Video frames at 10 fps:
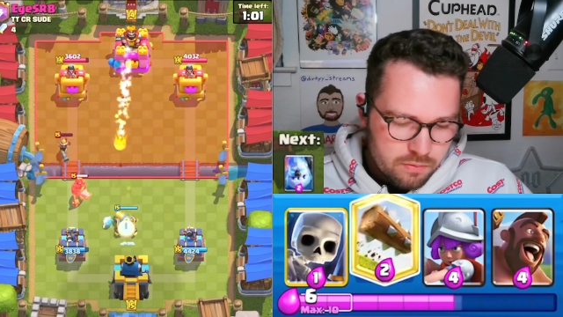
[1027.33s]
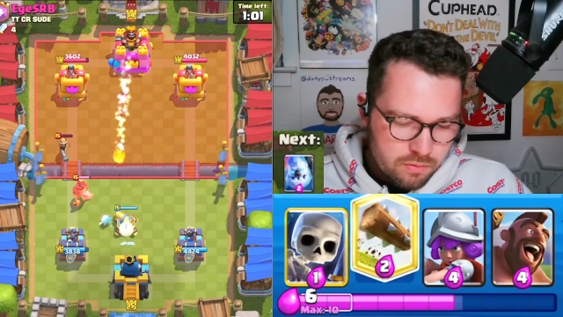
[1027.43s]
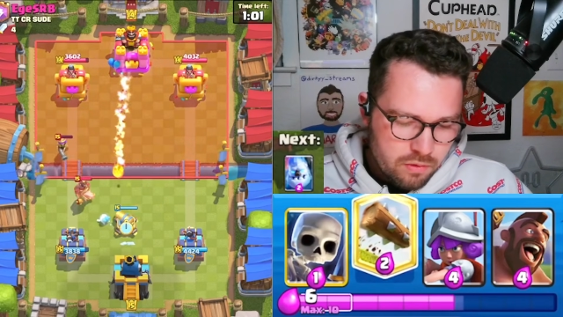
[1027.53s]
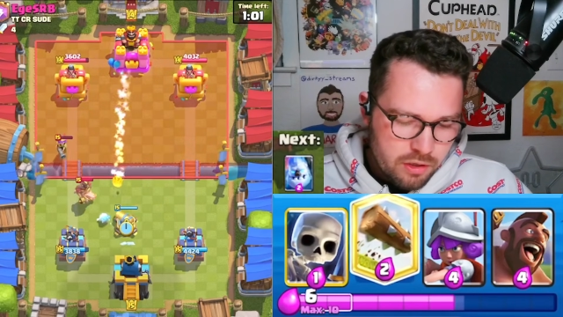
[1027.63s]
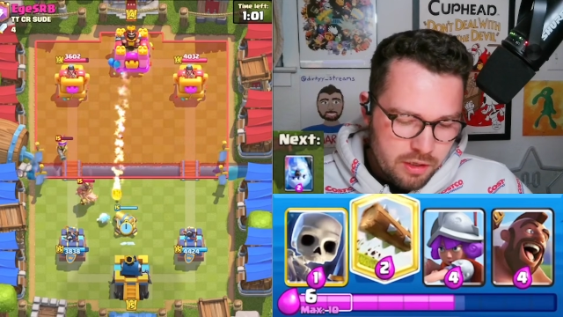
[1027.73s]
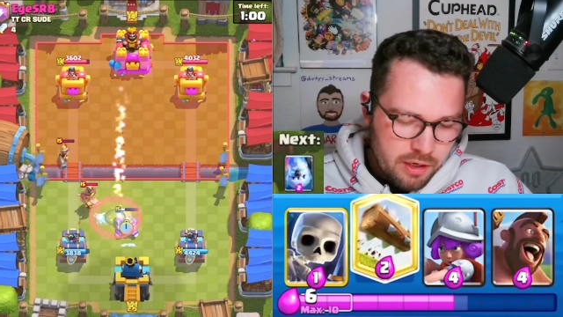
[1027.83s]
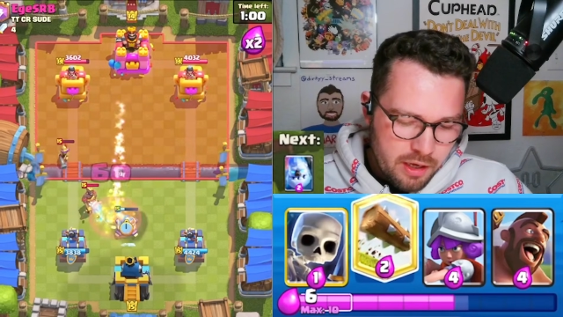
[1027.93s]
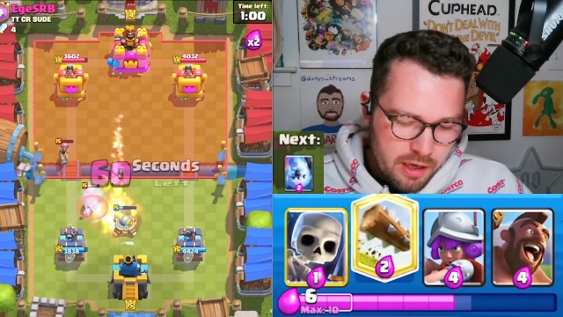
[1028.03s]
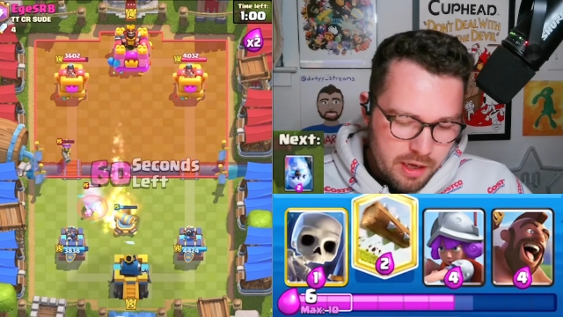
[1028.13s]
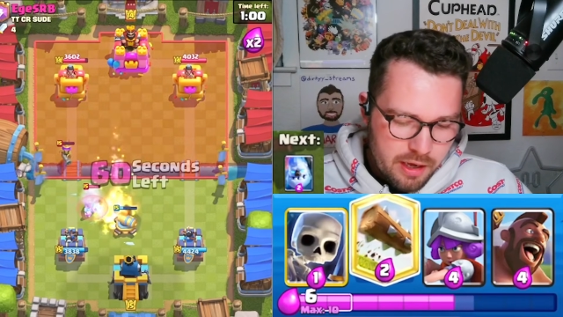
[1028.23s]

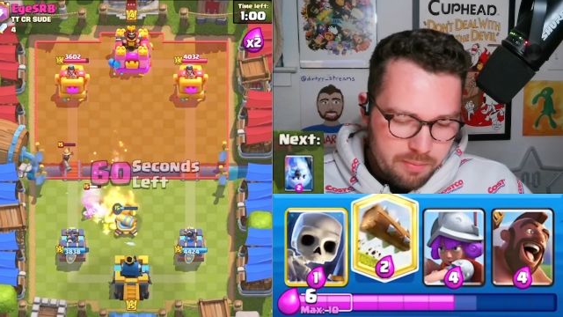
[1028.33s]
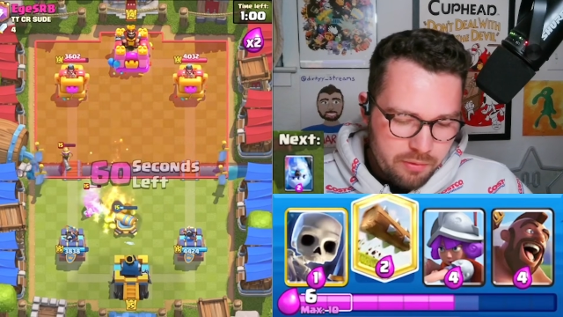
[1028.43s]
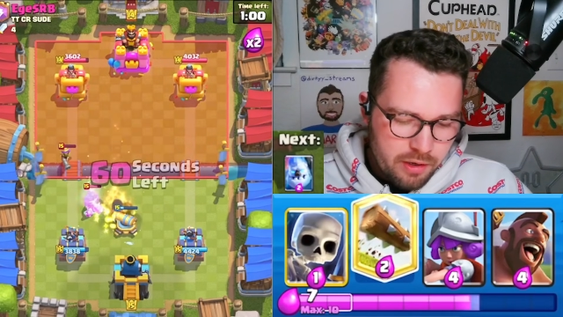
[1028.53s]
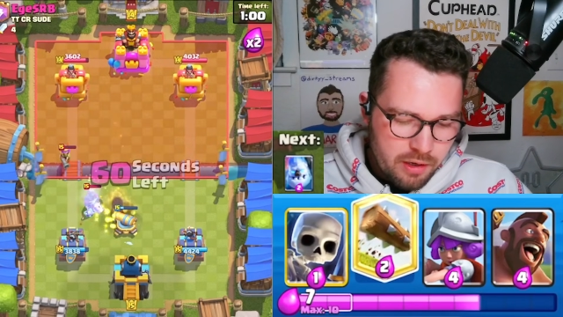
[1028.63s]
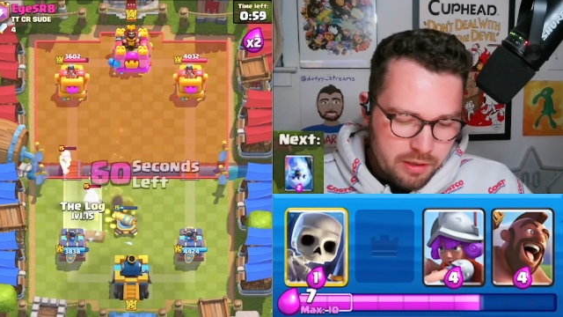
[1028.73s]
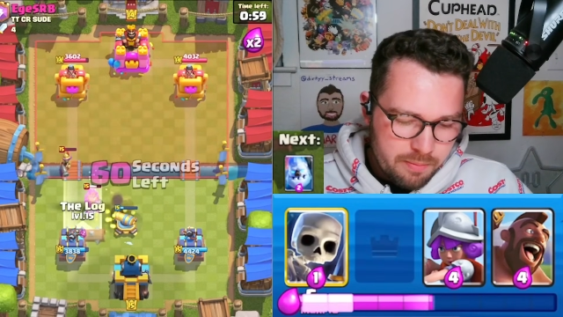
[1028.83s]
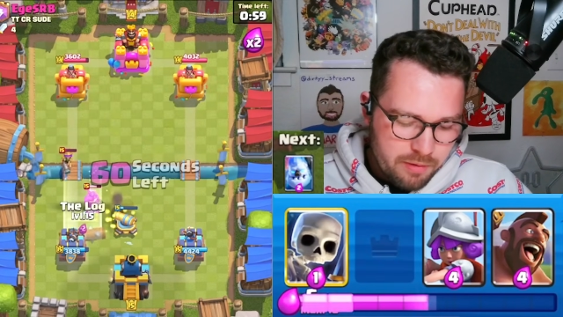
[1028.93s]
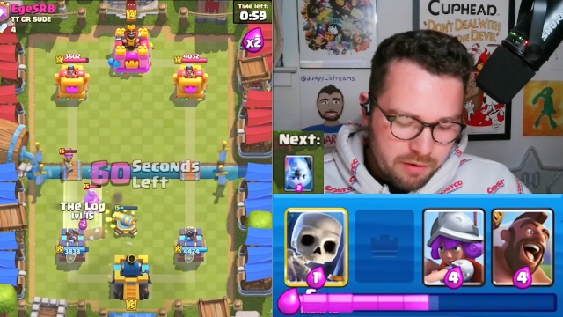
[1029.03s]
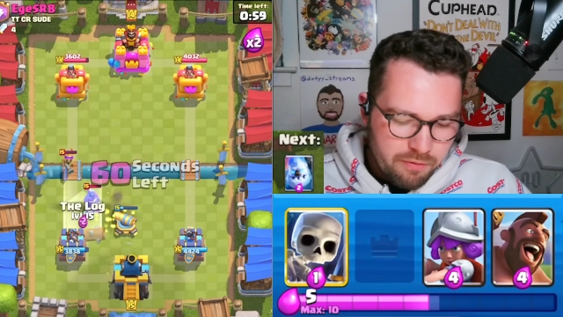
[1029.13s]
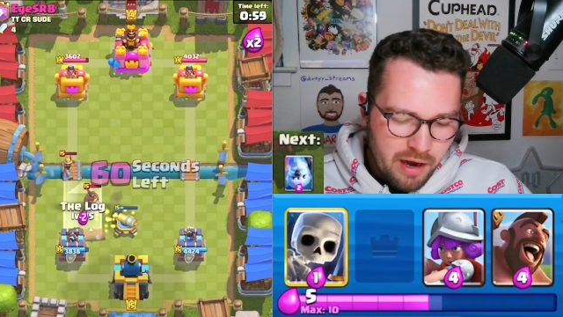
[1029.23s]

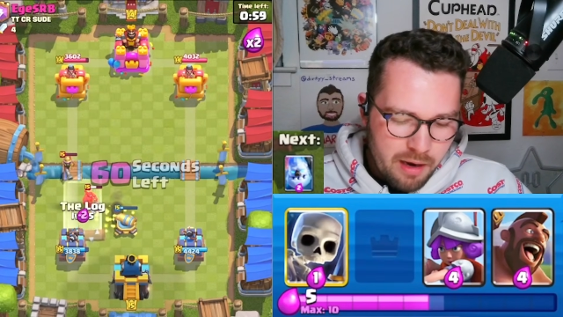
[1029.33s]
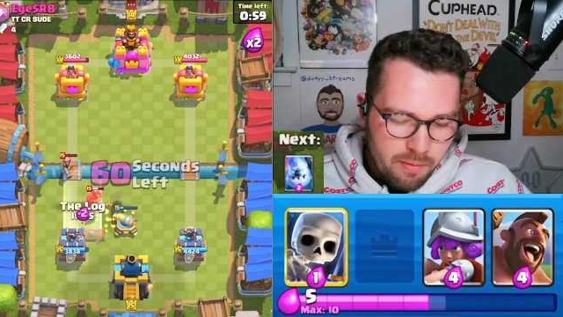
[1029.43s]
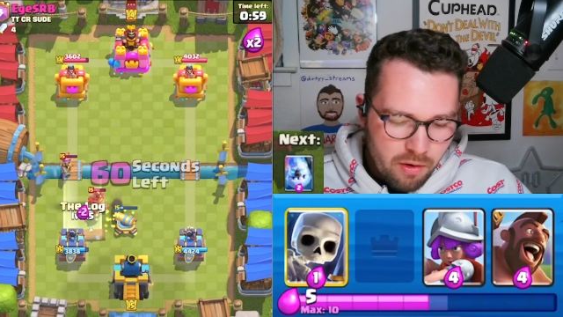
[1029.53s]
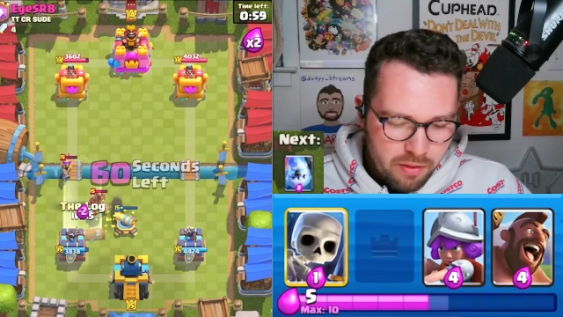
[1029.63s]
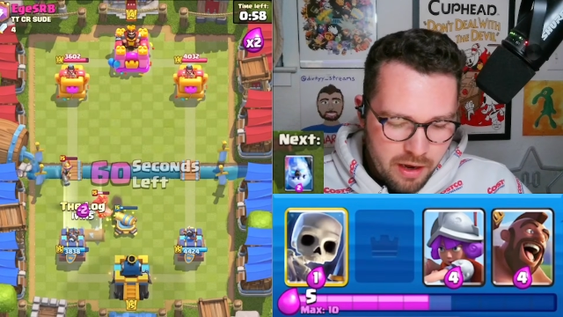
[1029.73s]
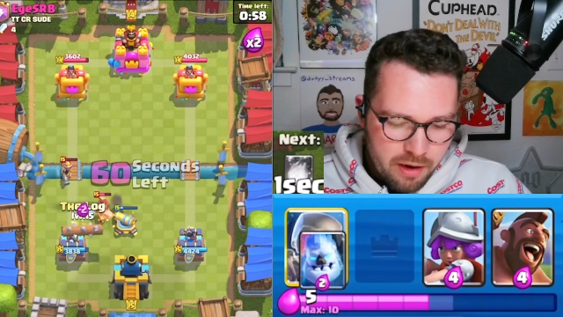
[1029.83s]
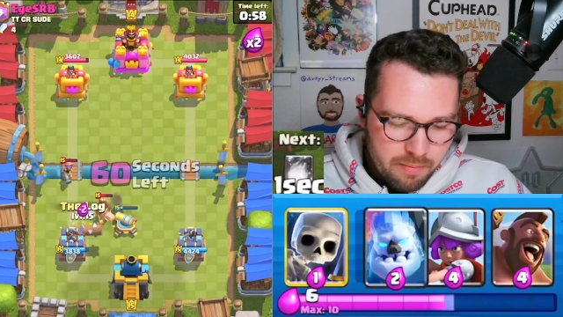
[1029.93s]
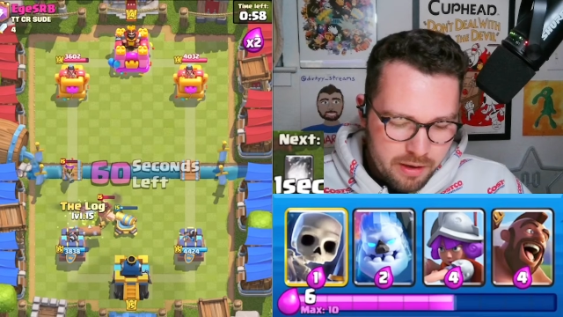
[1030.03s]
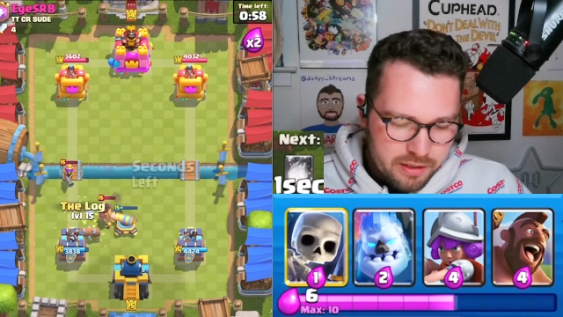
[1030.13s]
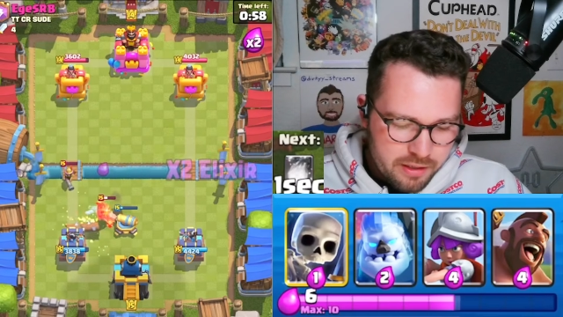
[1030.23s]
Good fireball there,
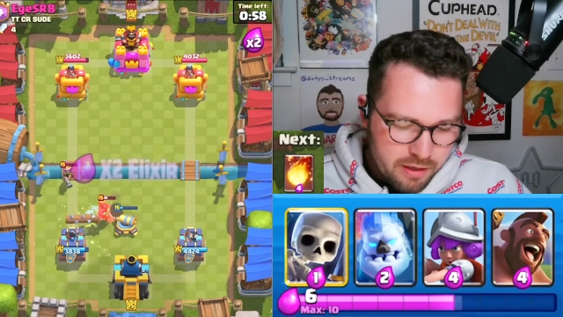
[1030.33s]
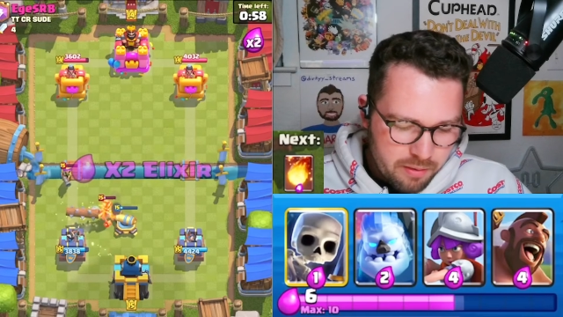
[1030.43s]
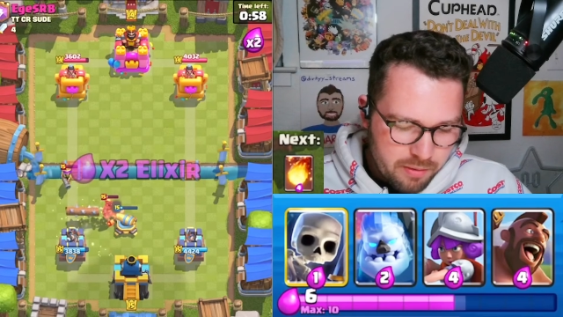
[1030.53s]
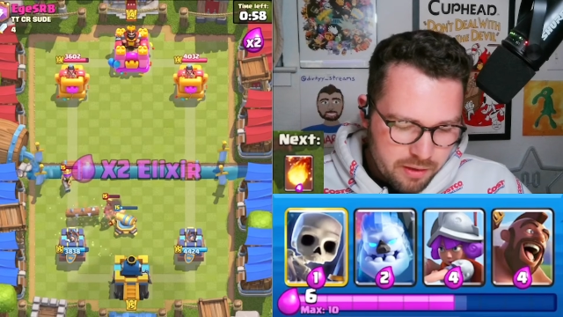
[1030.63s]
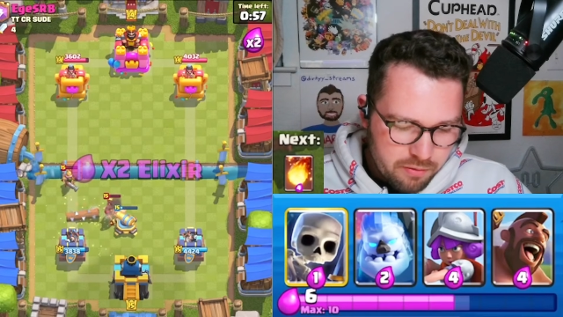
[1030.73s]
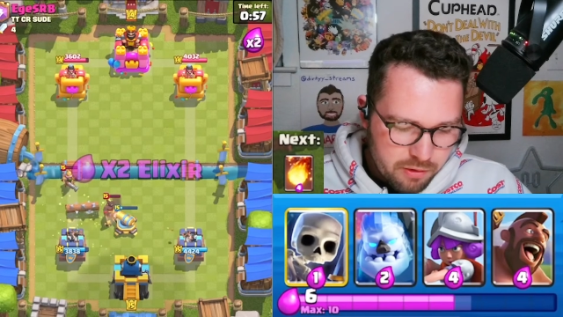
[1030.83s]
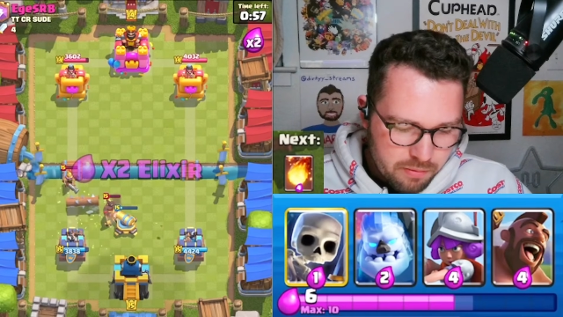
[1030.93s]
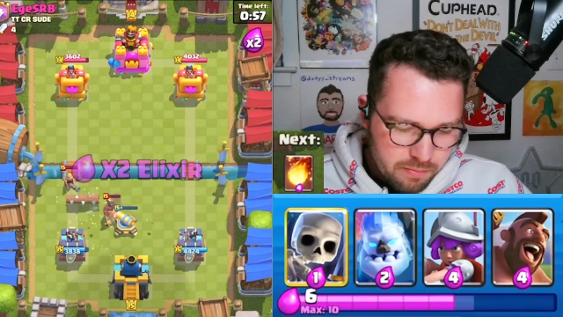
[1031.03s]
but he's not gonna break through.